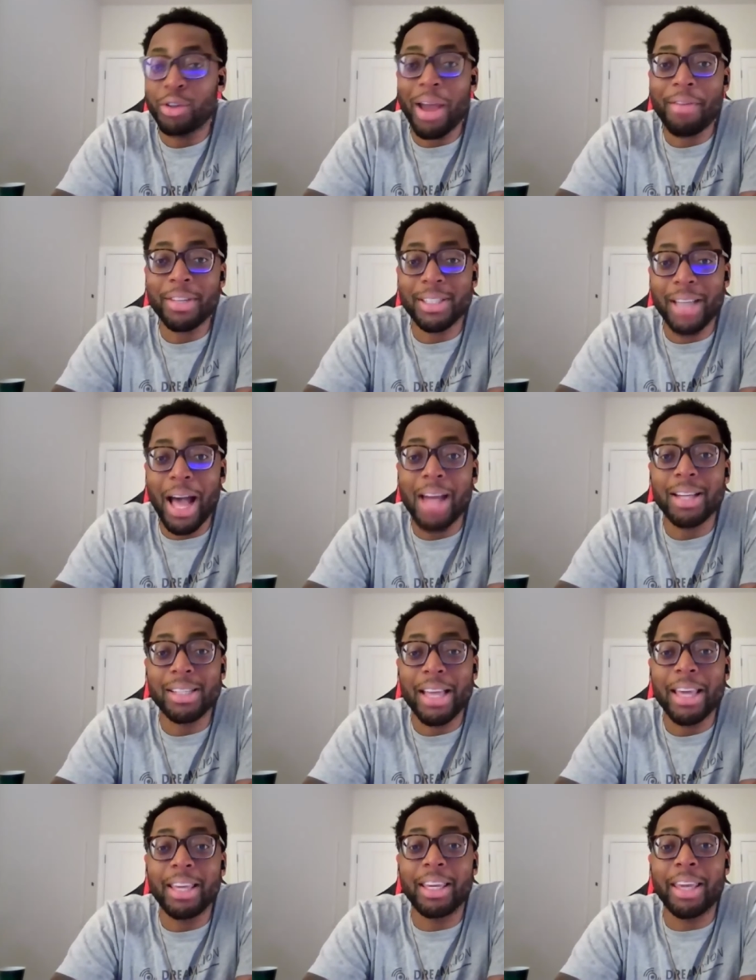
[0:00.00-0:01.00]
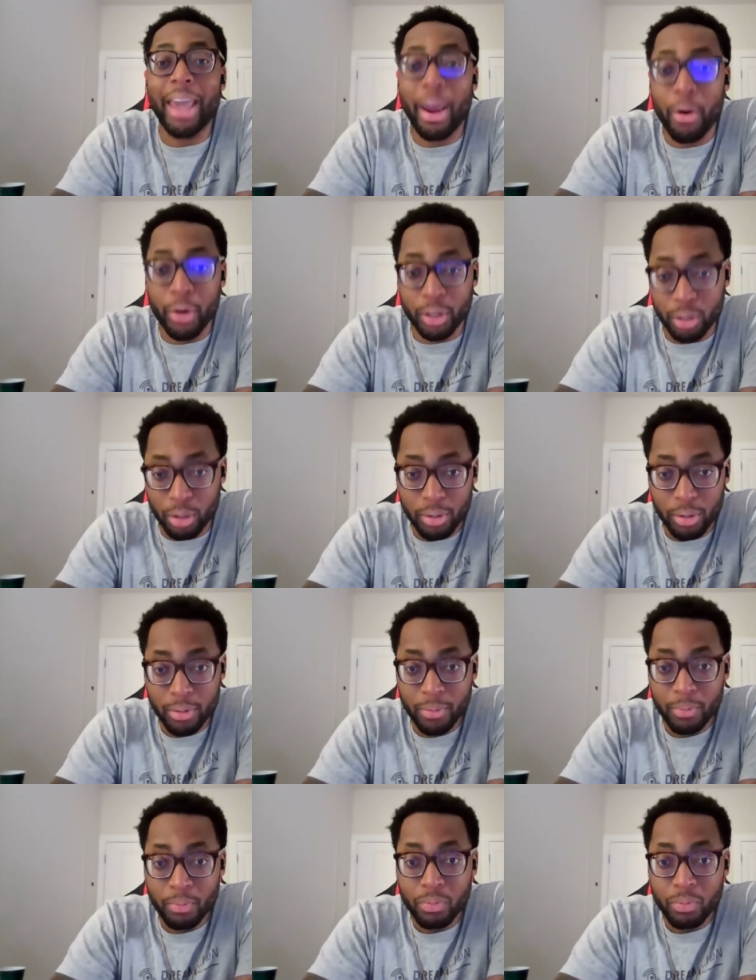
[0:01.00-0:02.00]
is a character.
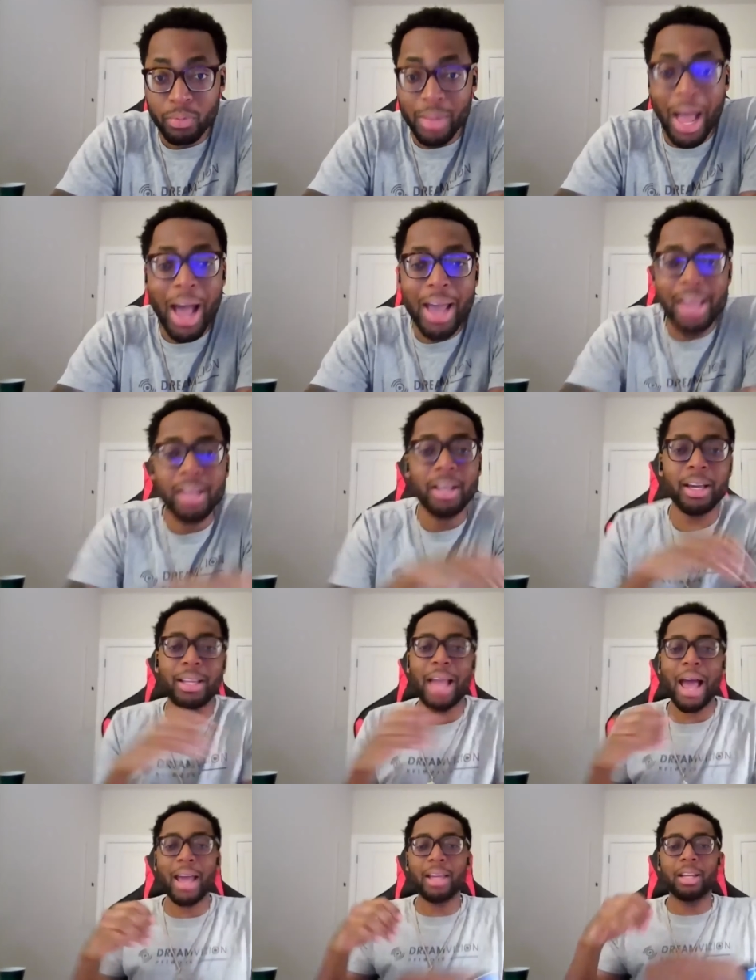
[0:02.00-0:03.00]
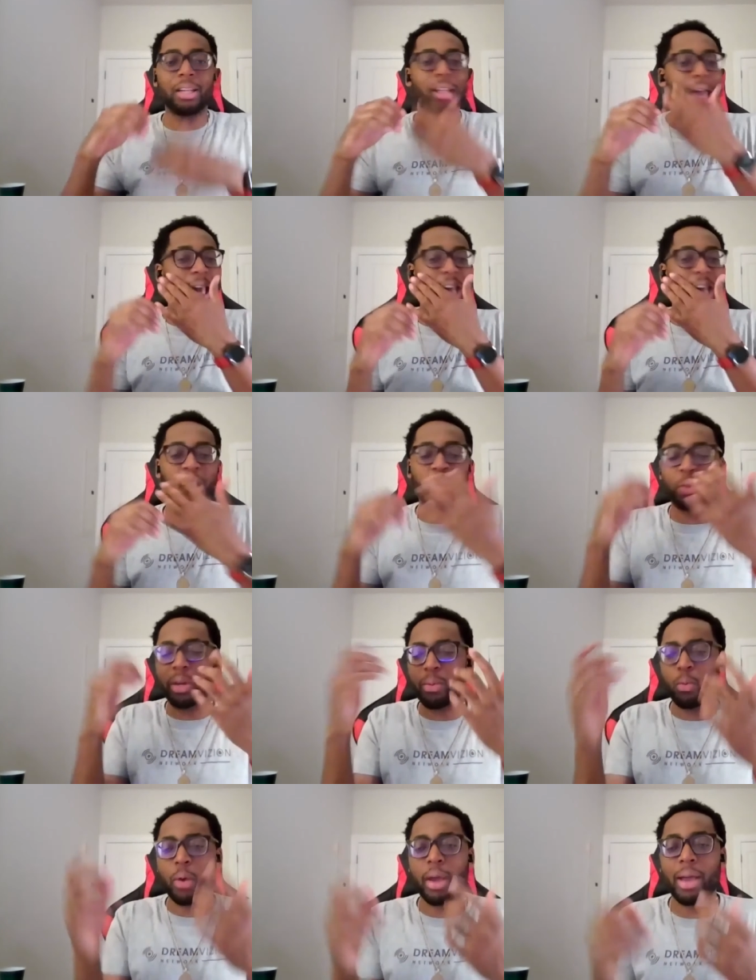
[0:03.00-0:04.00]
Not in a like
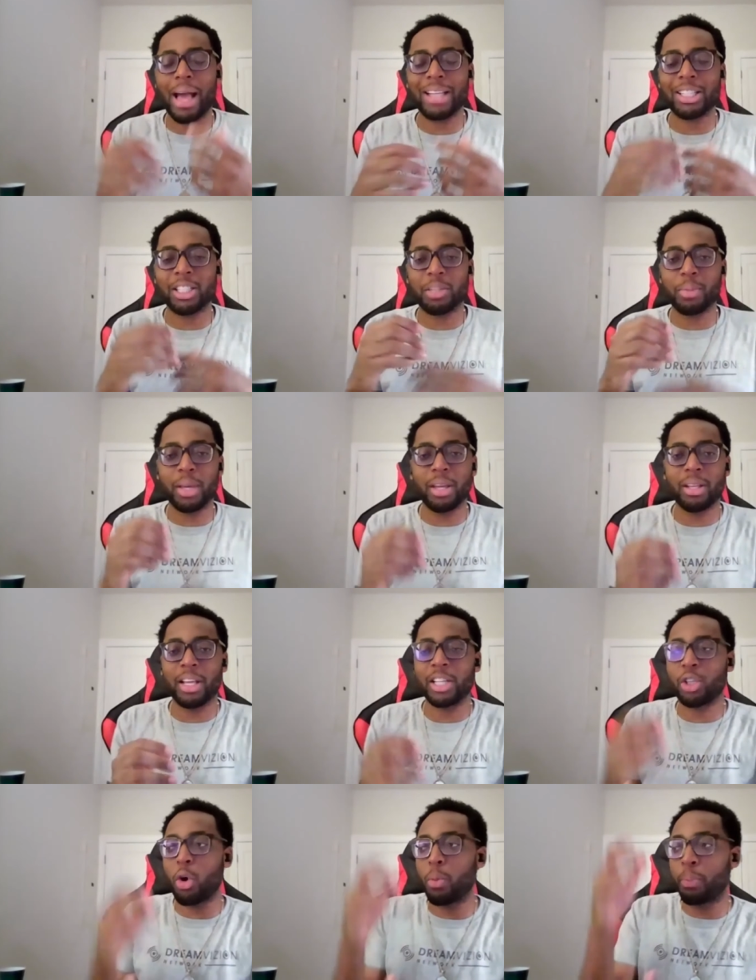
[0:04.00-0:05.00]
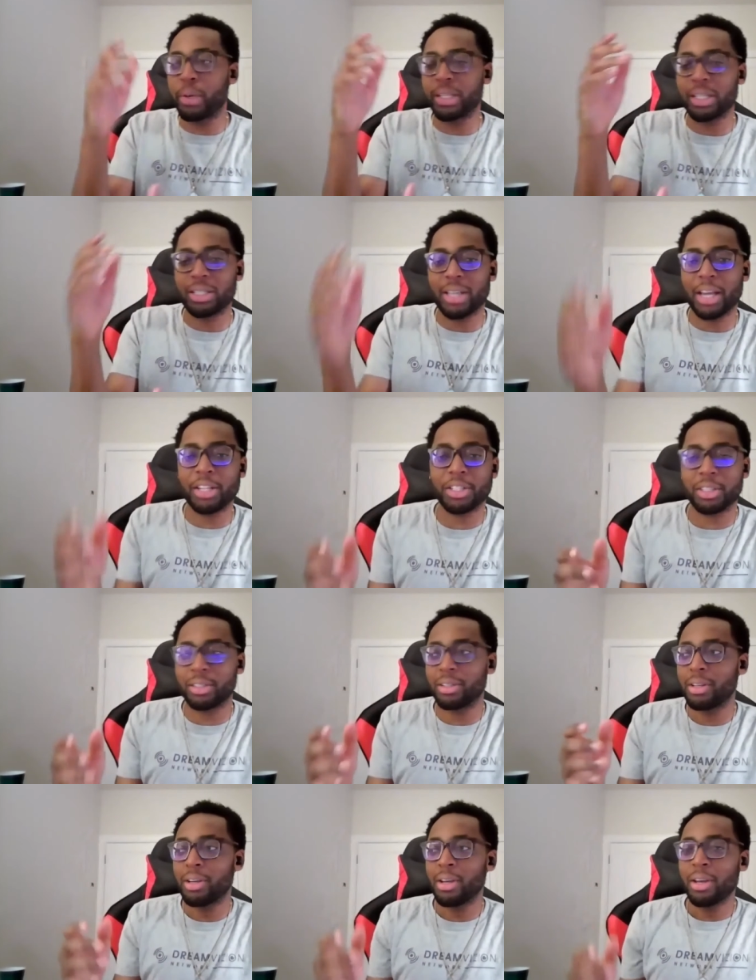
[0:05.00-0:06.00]
extreme way. I just mean his whole
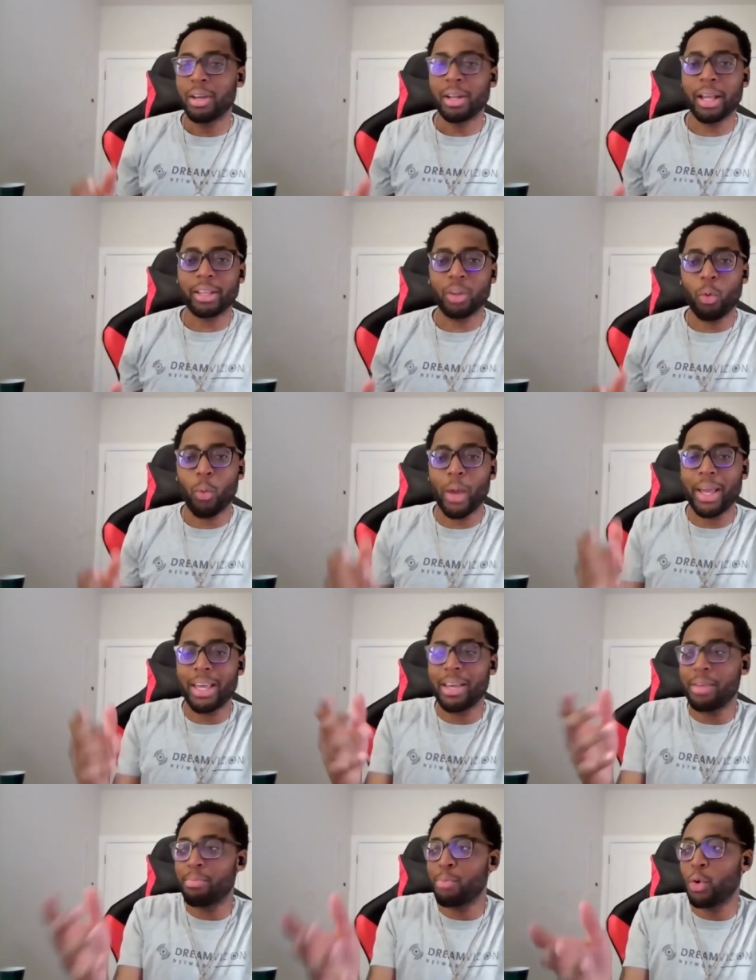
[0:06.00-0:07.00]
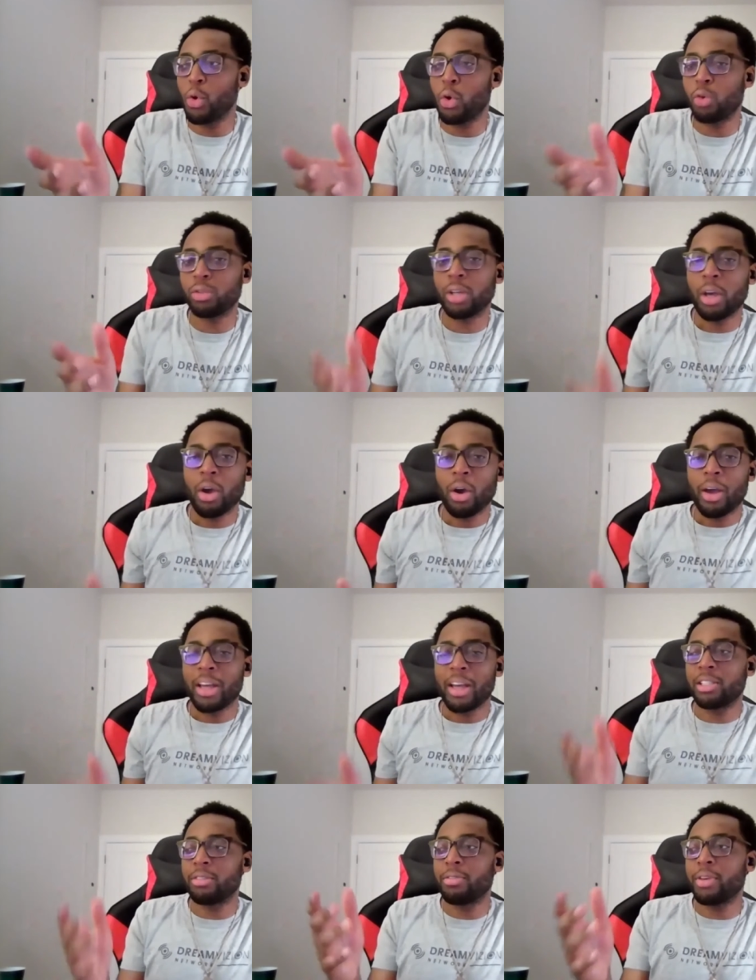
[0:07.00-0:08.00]
presentation, like the way he moves,
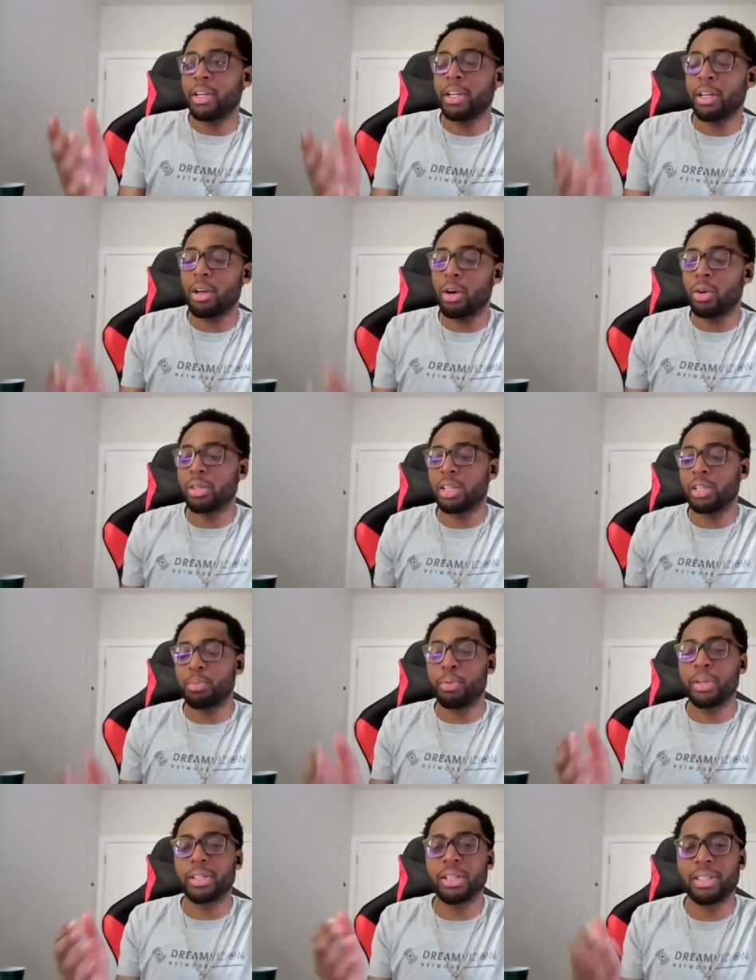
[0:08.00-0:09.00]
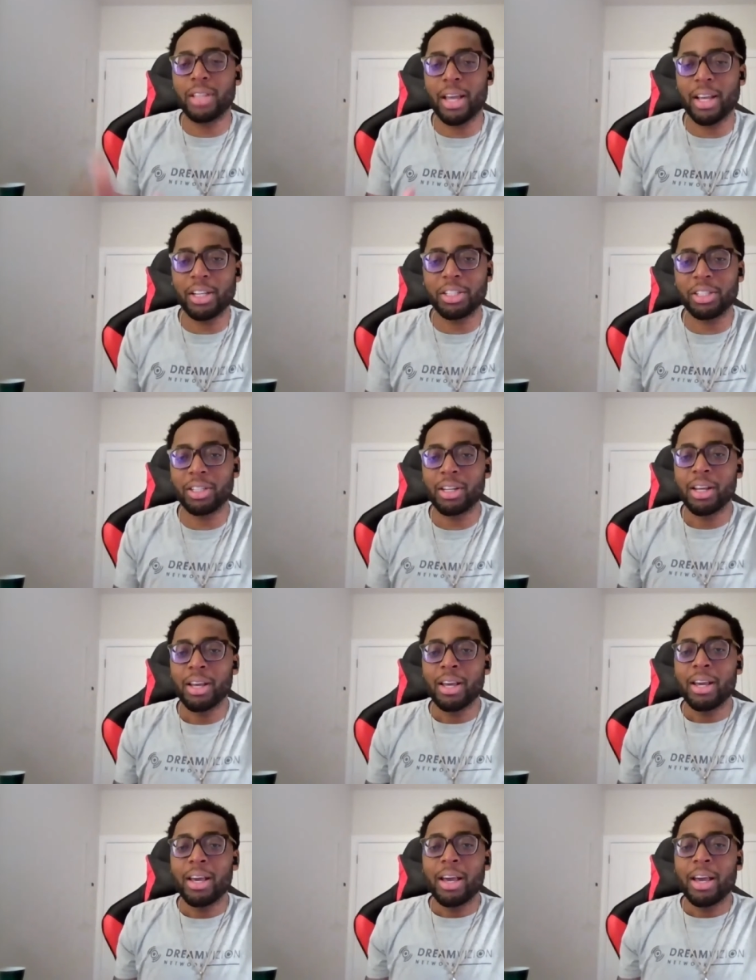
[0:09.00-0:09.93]
his videos, his presentation.